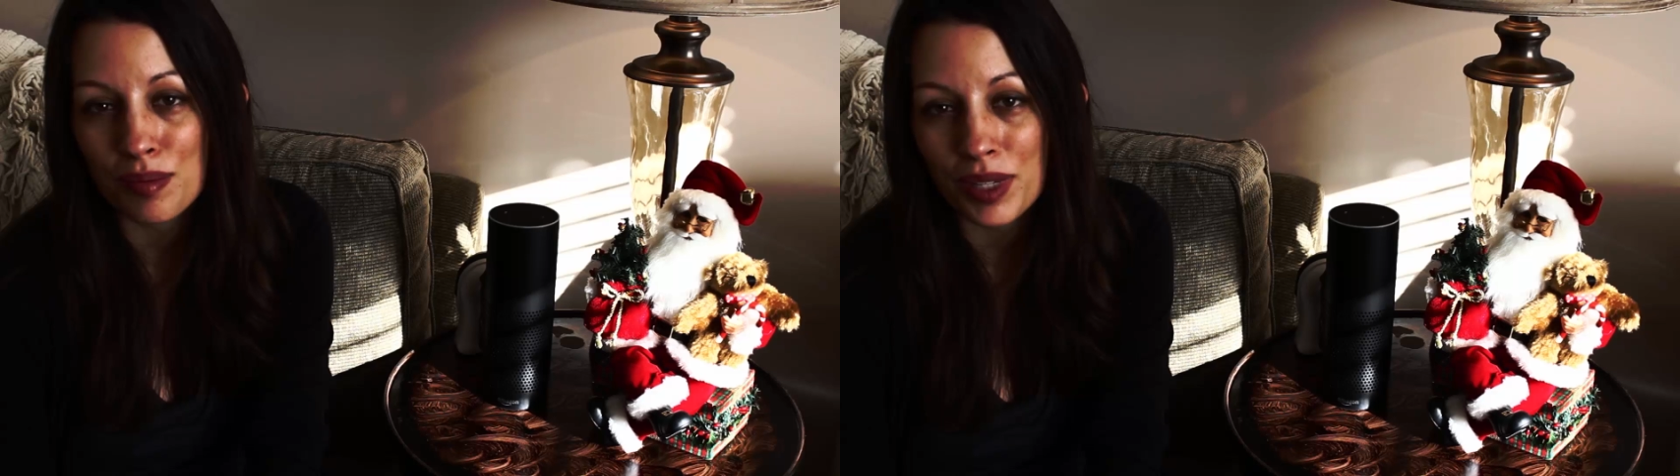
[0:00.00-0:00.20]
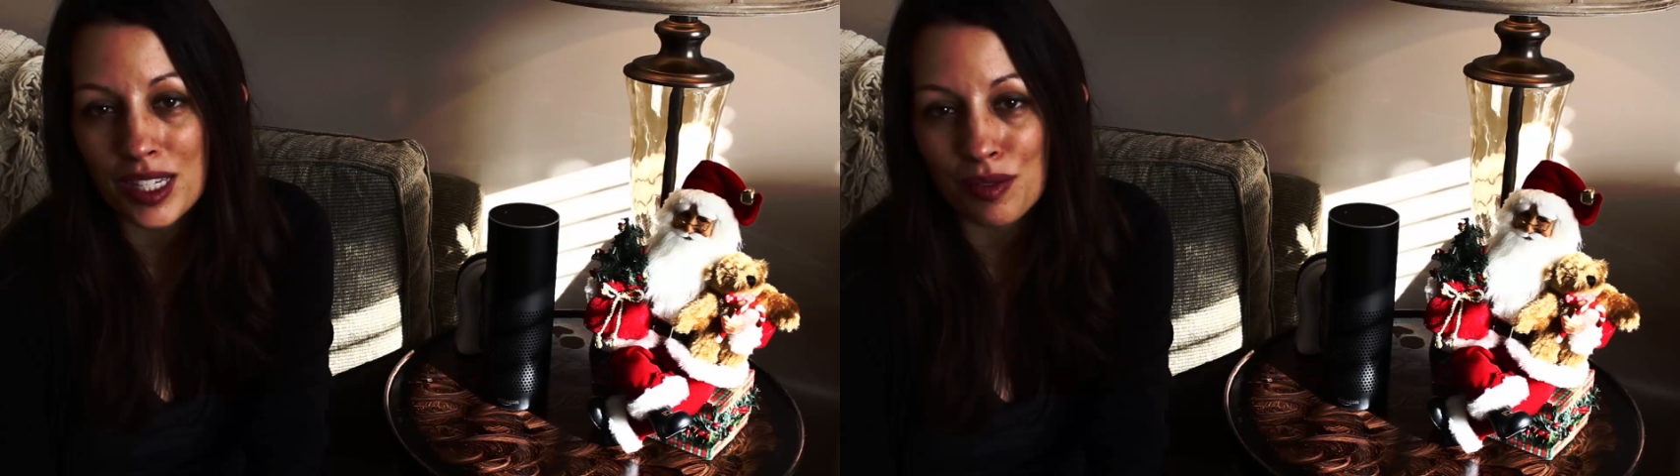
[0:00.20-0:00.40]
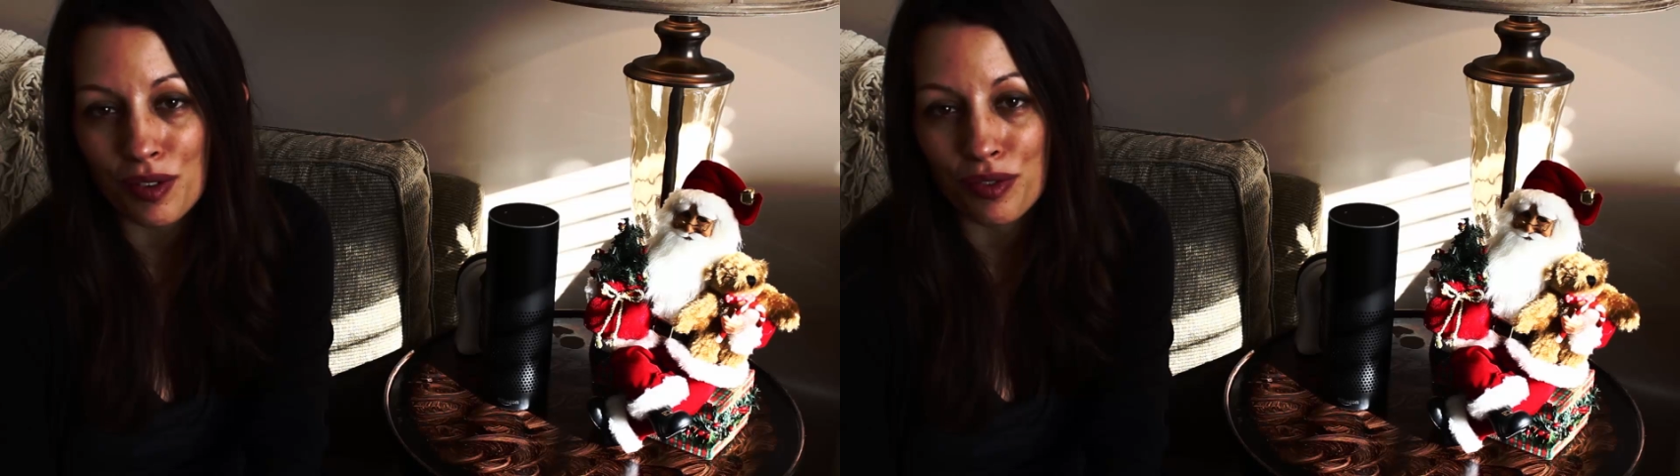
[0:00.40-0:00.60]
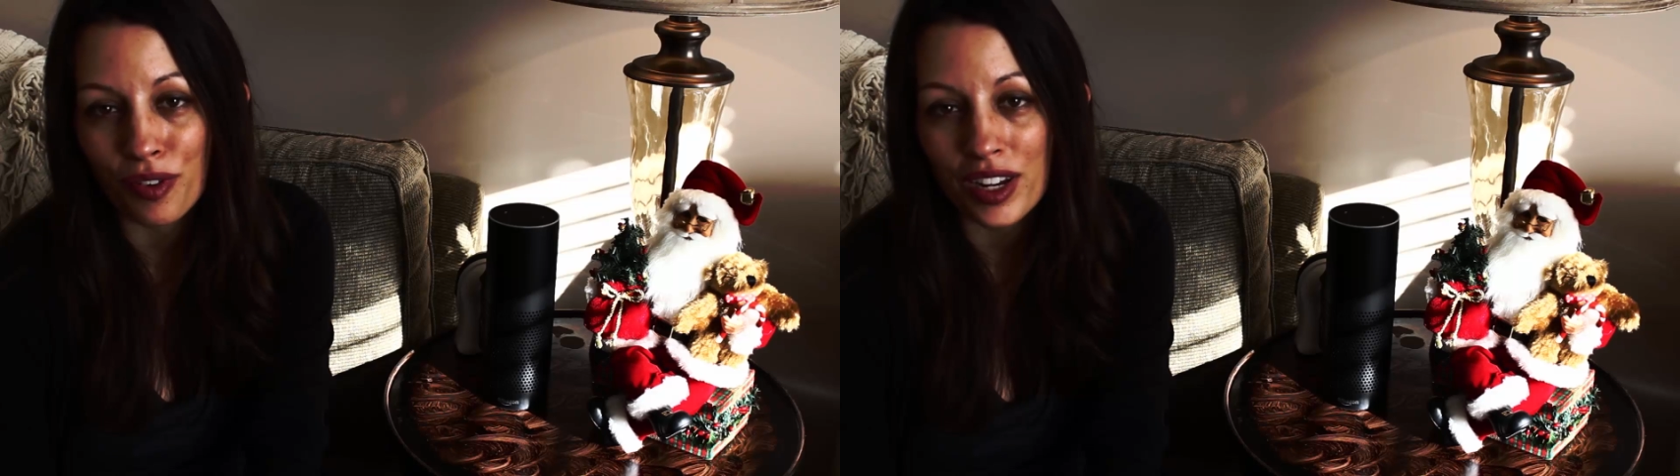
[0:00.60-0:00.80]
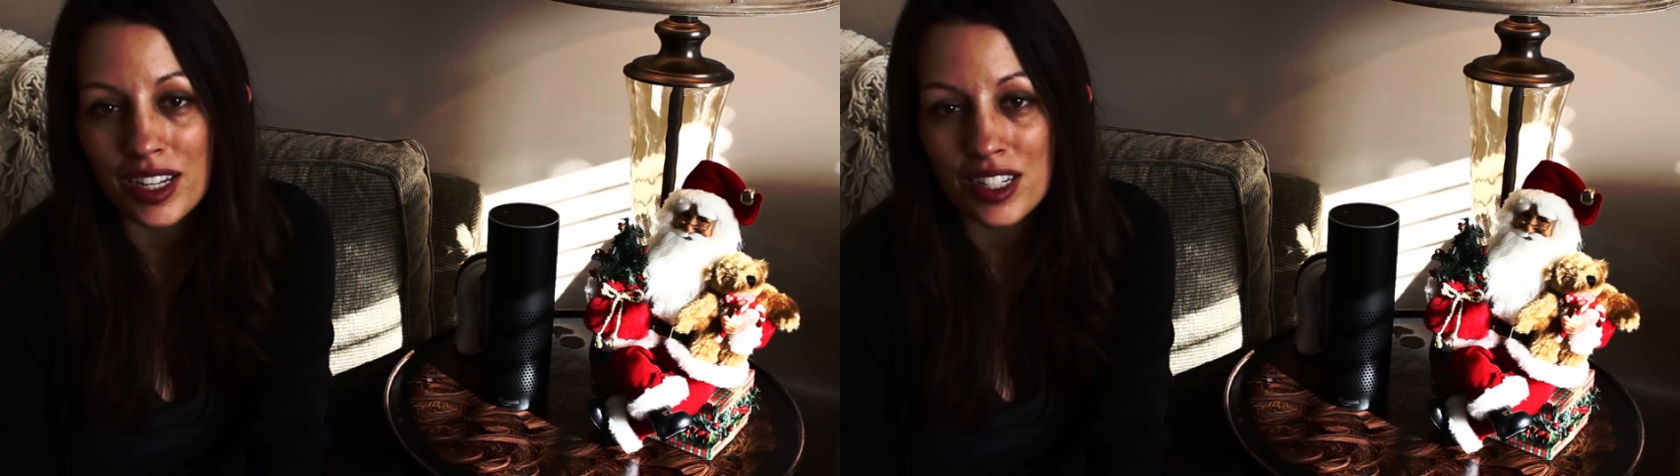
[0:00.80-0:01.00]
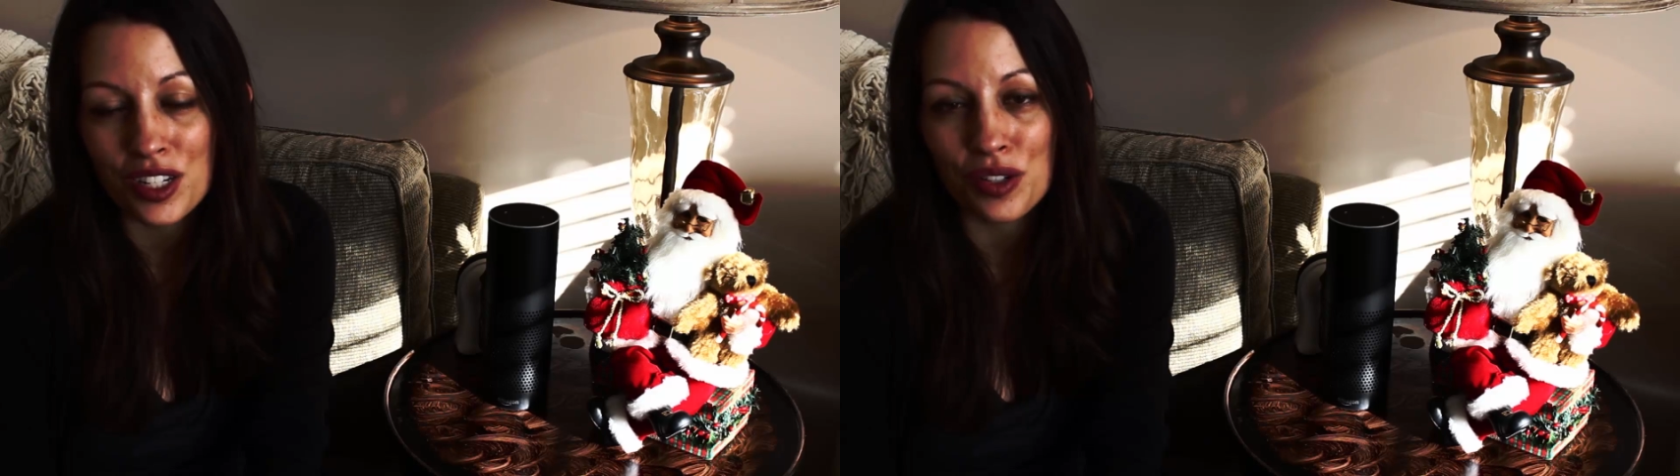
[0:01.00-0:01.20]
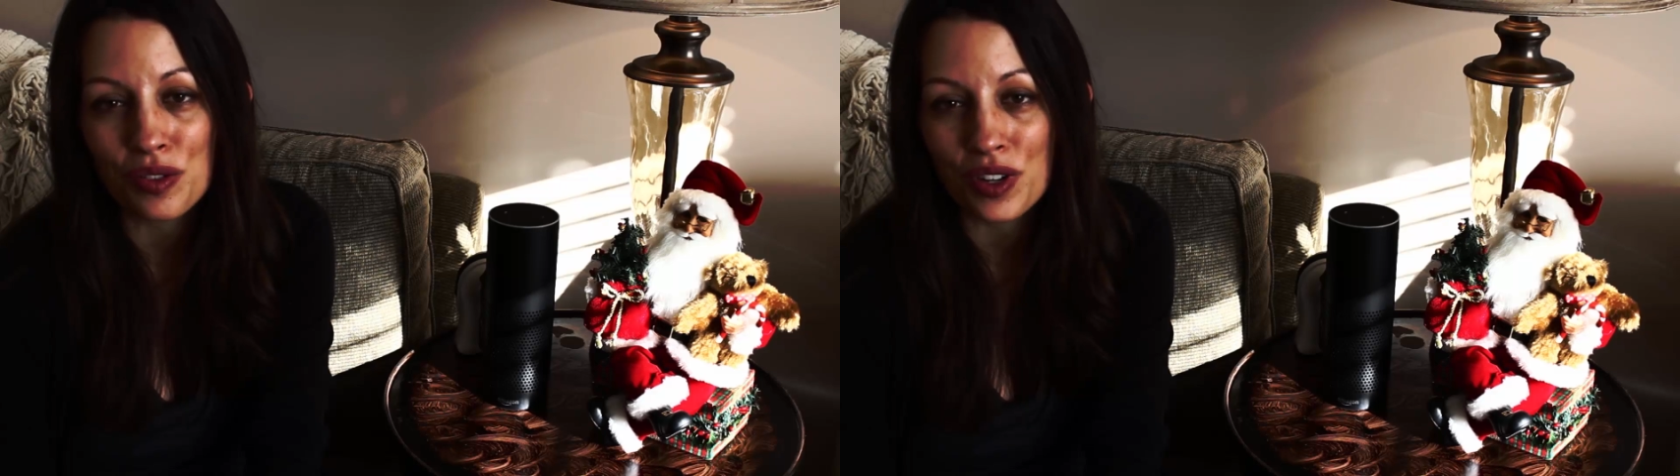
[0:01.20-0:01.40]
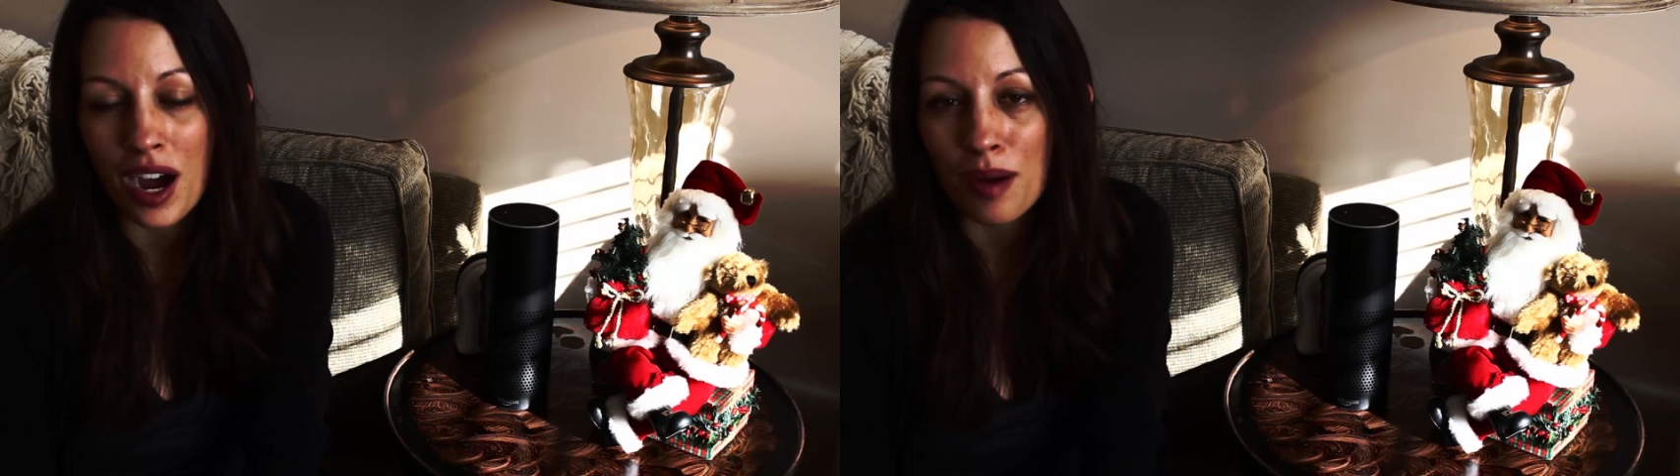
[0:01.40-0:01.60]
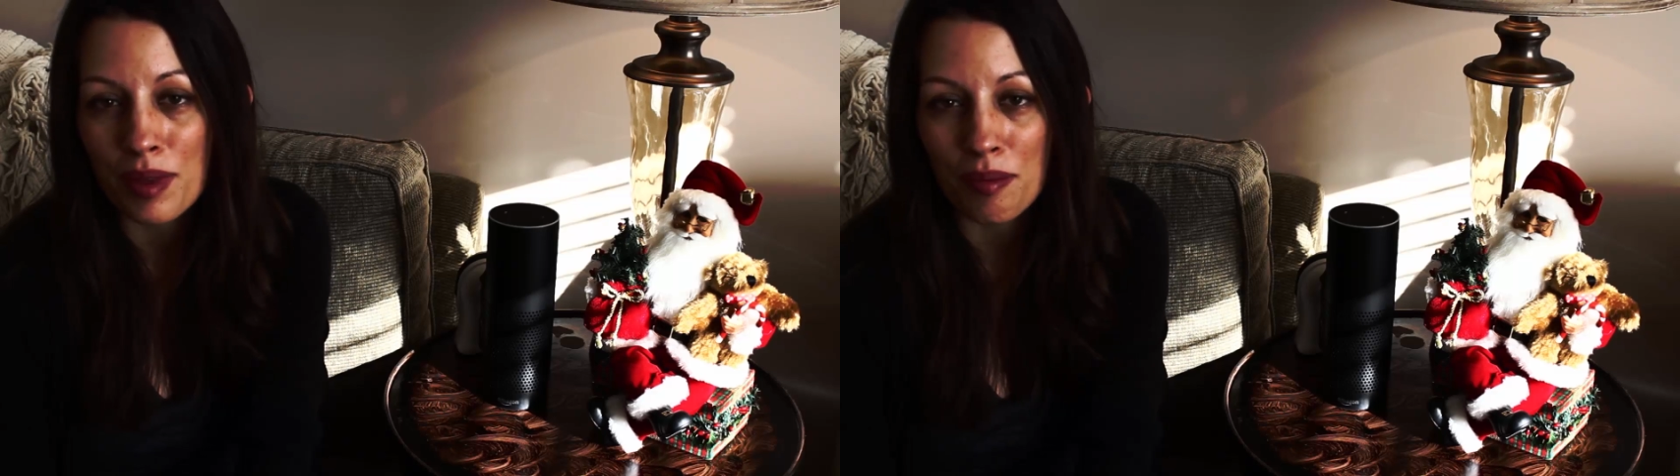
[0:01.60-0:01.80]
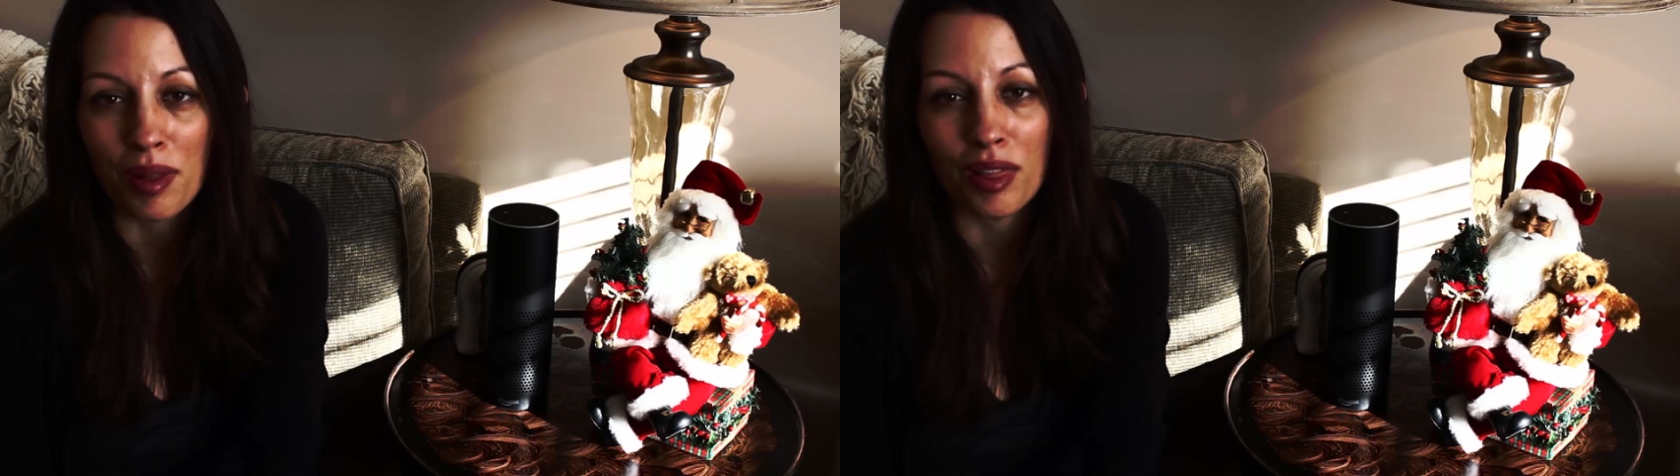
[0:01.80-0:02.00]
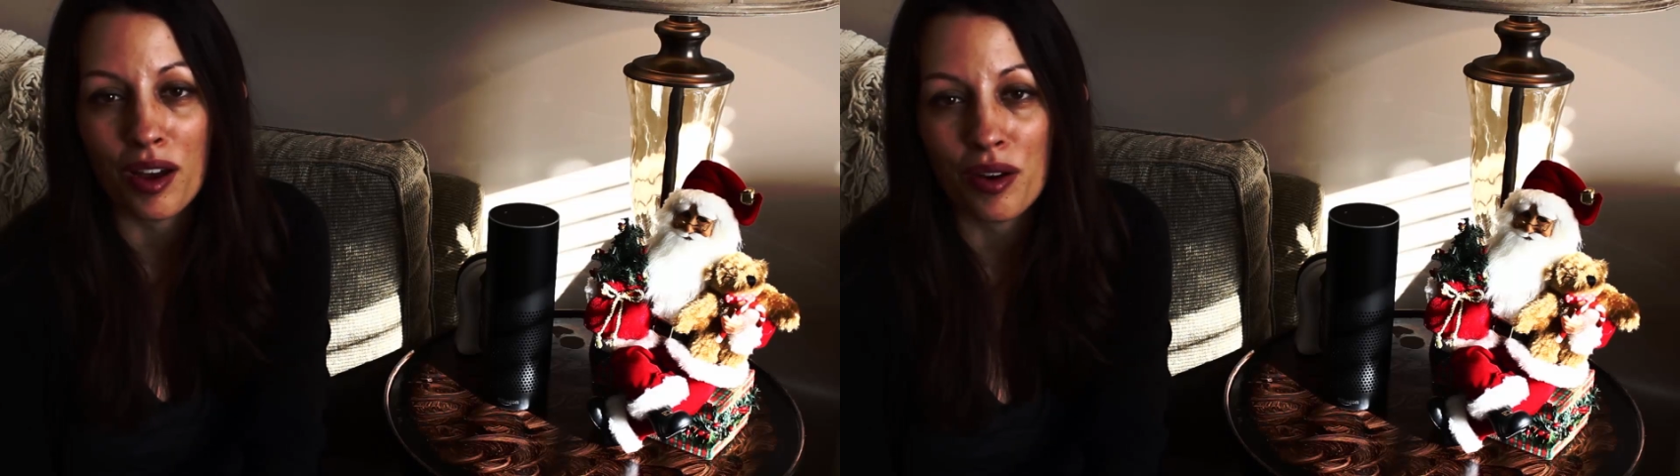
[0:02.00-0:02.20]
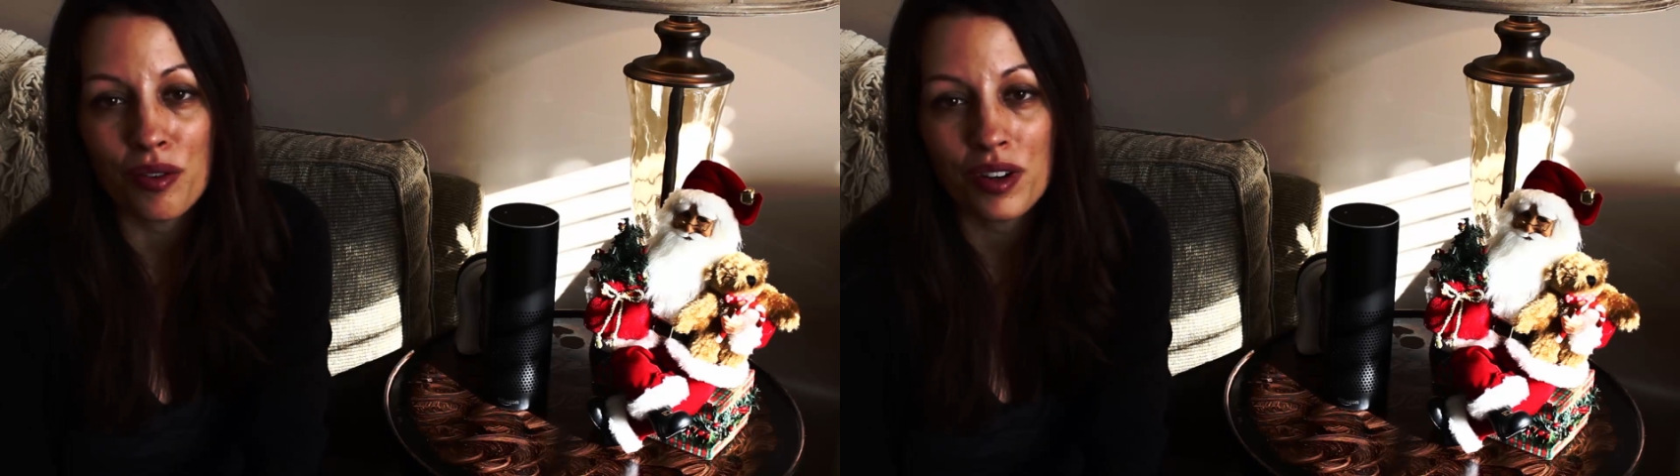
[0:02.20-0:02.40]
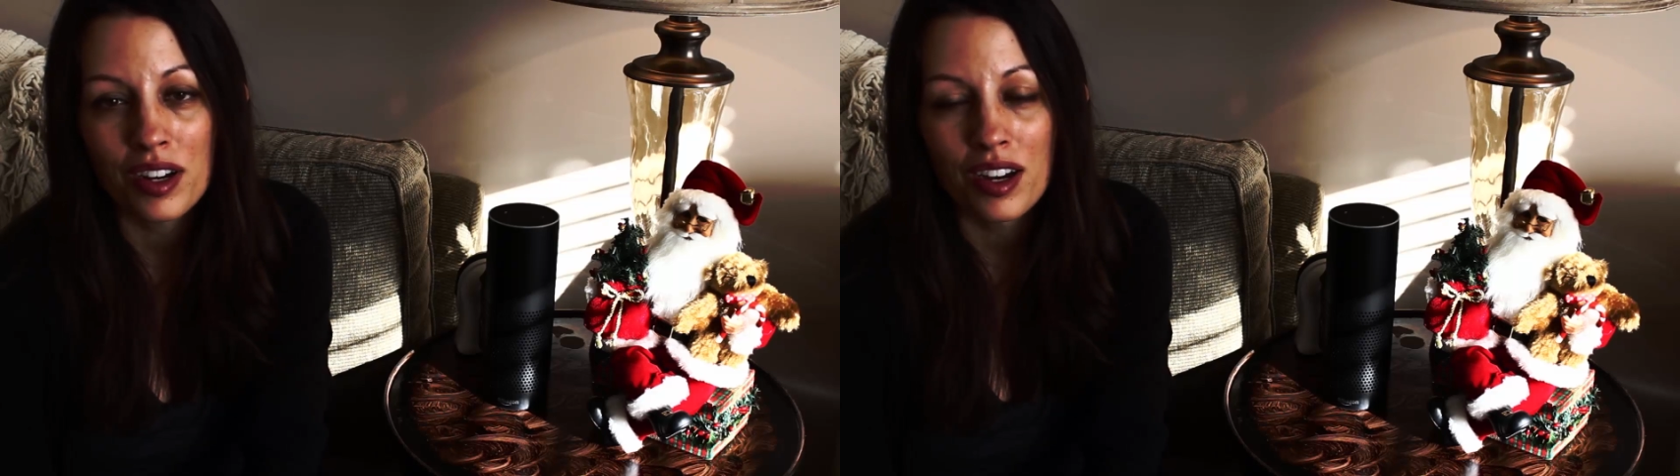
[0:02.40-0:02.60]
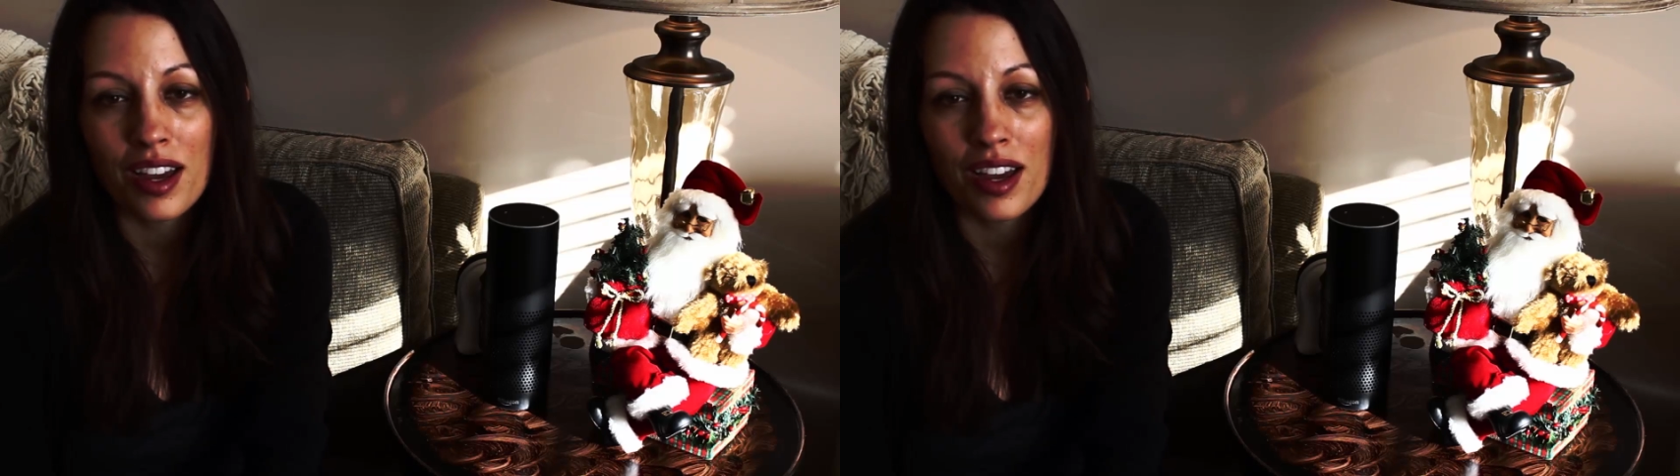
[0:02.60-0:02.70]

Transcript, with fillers: please feel free to comment below